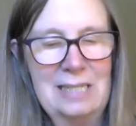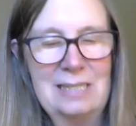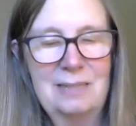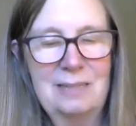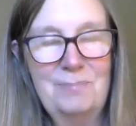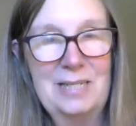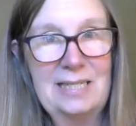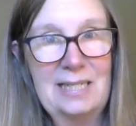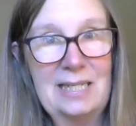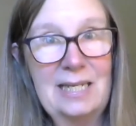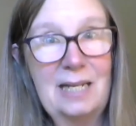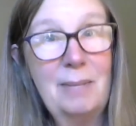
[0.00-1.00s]
and
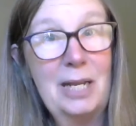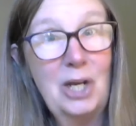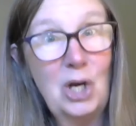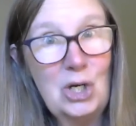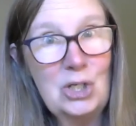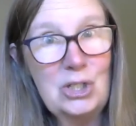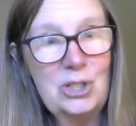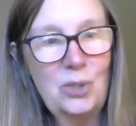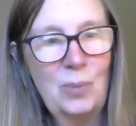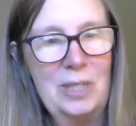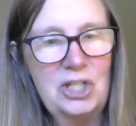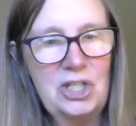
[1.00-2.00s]
Betsy can make hers
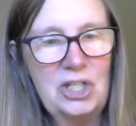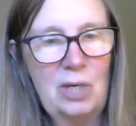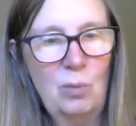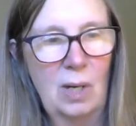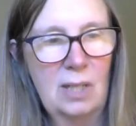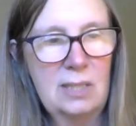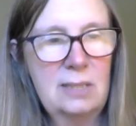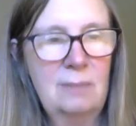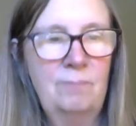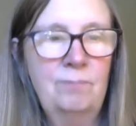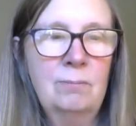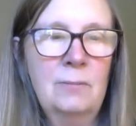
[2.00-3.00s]
the way she wants?"